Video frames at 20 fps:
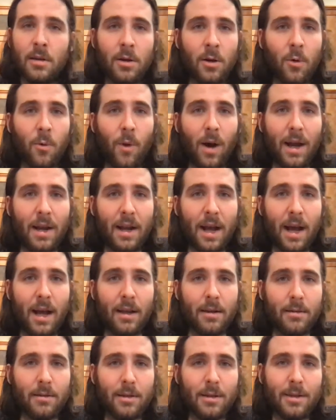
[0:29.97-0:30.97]
Why
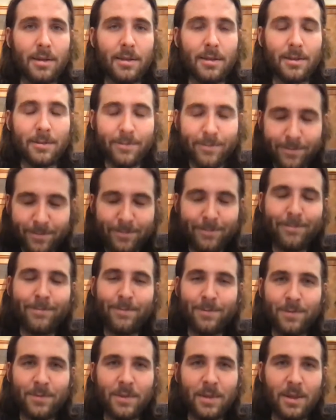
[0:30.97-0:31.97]
Not? Because
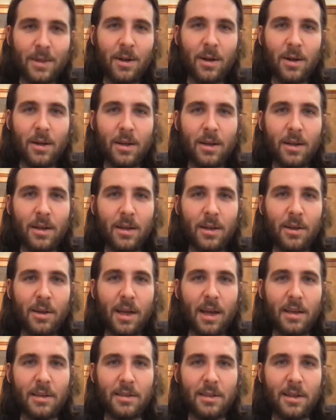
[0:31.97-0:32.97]
you
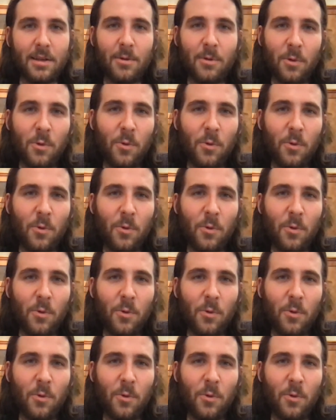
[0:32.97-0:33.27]
guessed it.